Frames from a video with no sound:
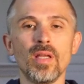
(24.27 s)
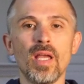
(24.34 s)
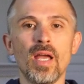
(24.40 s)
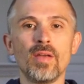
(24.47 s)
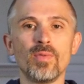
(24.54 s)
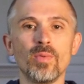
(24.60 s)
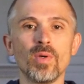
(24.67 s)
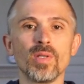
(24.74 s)

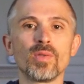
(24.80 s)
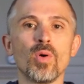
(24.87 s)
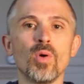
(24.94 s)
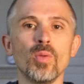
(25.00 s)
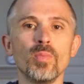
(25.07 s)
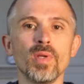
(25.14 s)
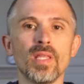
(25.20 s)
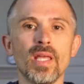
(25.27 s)
Everyone
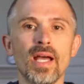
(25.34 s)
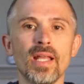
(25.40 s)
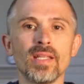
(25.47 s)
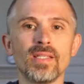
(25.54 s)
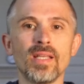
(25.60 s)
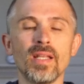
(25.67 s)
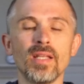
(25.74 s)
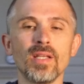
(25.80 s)
told me that
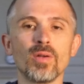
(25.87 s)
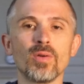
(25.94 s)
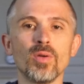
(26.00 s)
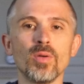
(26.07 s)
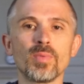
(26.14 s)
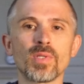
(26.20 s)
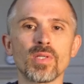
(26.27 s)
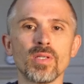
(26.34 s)
attending
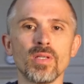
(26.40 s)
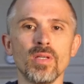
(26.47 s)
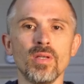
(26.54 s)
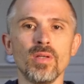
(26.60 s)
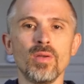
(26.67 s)
groups